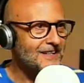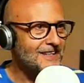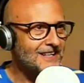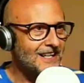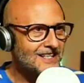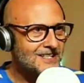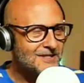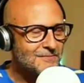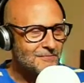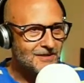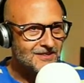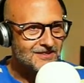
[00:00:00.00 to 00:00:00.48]

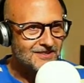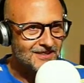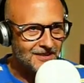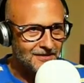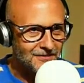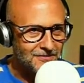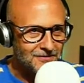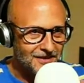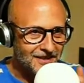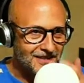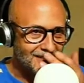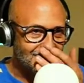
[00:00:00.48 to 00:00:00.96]
that to
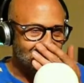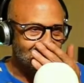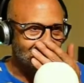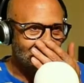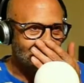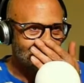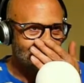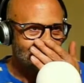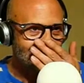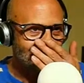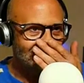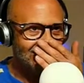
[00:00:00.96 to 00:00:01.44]
myself, and
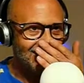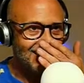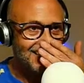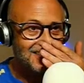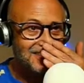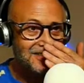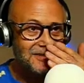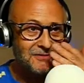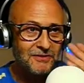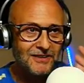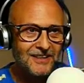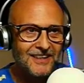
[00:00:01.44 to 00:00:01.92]
yeah,
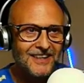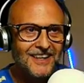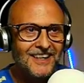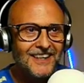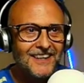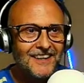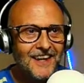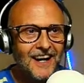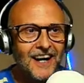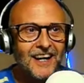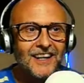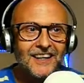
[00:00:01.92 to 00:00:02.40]
it's quite.
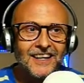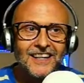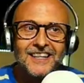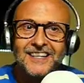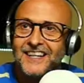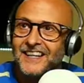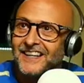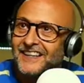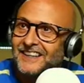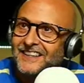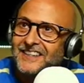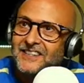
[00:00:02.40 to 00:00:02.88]
I like
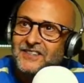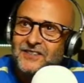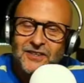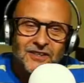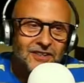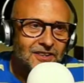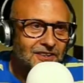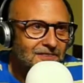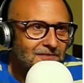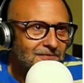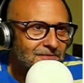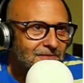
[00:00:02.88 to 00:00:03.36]
it. It's
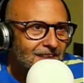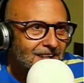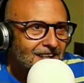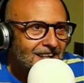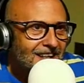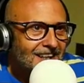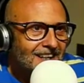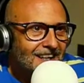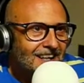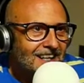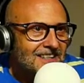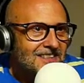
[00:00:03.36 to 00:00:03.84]
good.
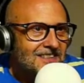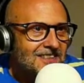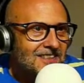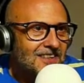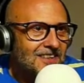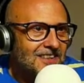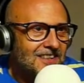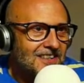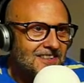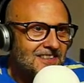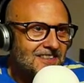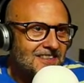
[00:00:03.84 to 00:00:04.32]
It's
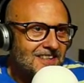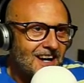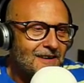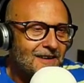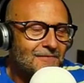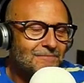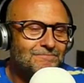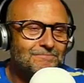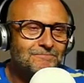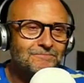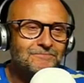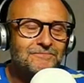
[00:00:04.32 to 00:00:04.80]
good. It's
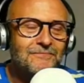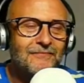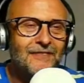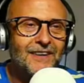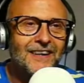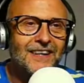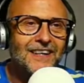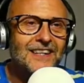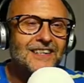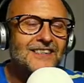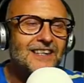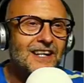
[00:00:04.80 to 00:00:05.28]

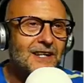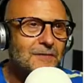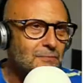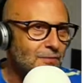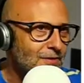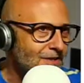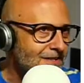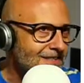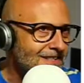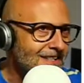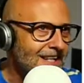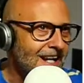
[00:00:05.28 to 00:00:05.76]
like I say, put
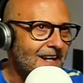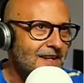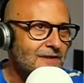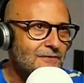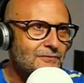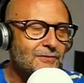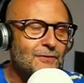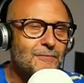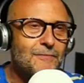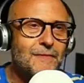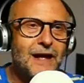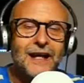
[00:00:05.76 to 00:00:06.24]
it together
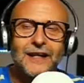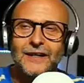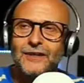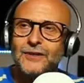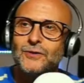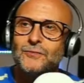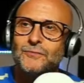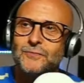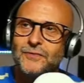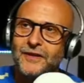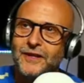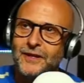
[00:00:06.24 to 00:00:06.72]
from that
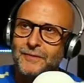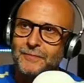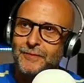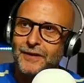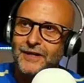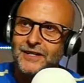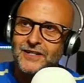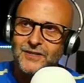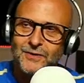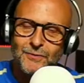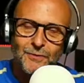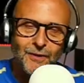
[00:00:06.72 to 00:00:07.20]
loop that I
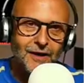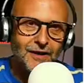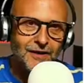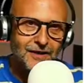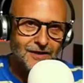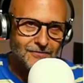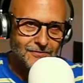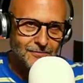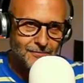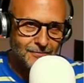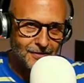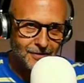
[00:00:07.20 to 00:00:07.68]
played you earlier,
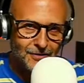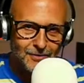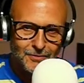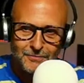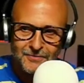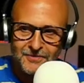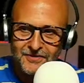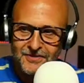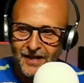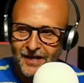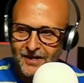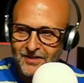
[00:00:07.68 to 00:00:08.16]
from the loop
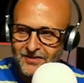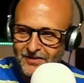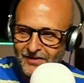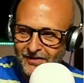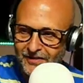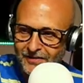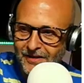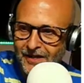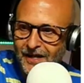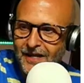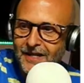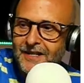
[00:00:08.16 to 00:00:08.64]
section,
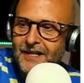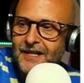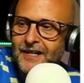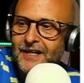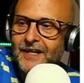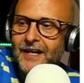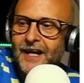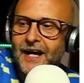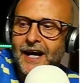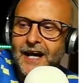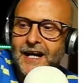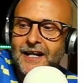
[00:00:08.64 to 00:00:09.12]
okay,
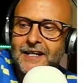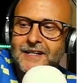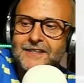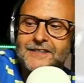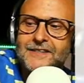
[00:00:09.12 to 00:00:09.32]
and